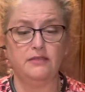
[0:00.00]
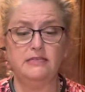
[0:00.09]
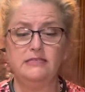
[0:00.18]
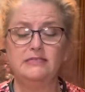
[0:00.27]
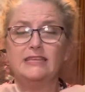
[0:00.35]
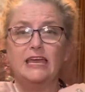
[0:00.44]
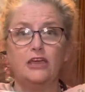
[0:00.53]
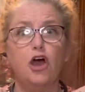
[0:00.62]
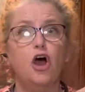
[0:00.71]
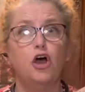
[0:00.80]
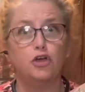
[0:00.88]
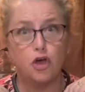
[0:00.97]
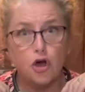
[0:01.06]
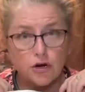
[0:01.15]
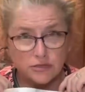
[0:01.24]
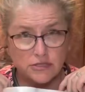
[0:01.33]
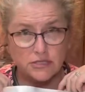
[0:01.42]
This is like
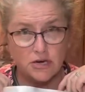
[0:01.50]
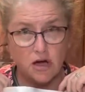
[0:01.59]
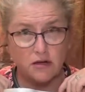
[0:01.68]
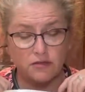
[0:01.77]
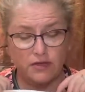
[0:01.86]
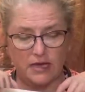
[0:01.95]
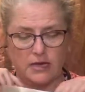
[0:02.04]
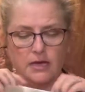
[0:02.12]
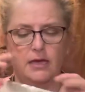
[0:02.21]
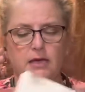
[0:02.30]
cardstock thick.